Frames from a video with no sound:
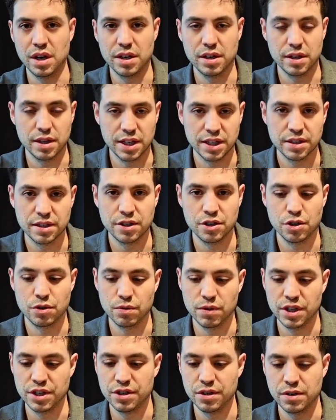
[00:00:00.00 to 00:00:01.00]
at least in your
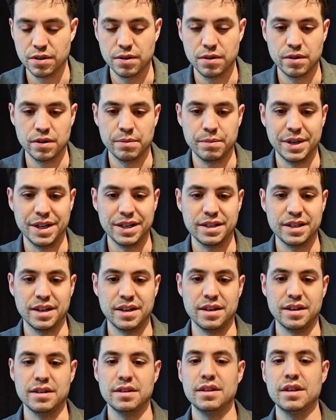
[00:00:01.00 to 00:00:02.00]
region in
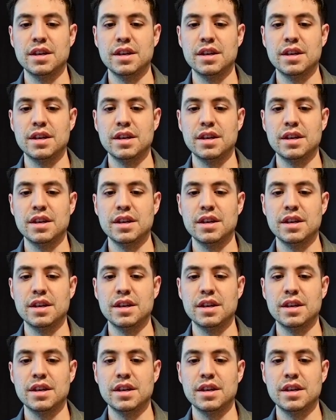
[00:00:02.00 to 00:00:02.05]
Montana.